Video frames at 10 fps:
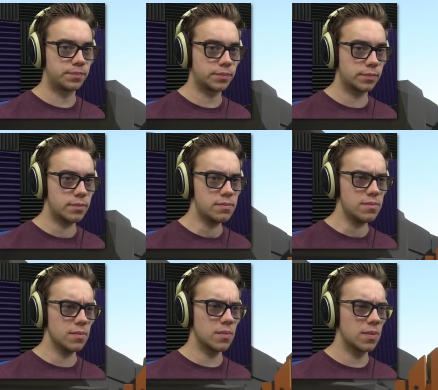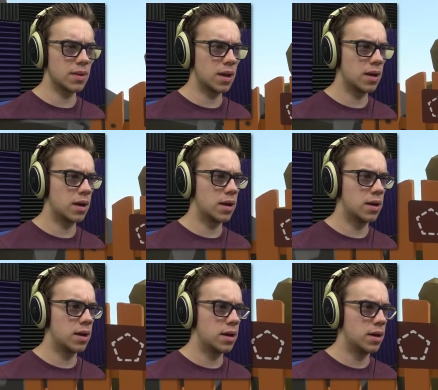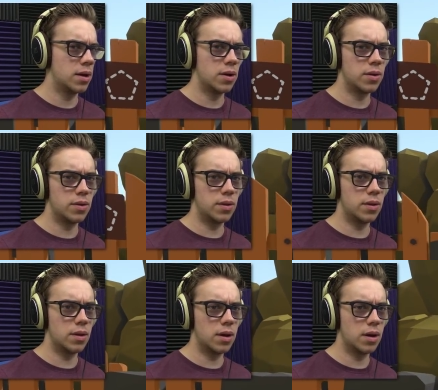No one is speaking in this clip.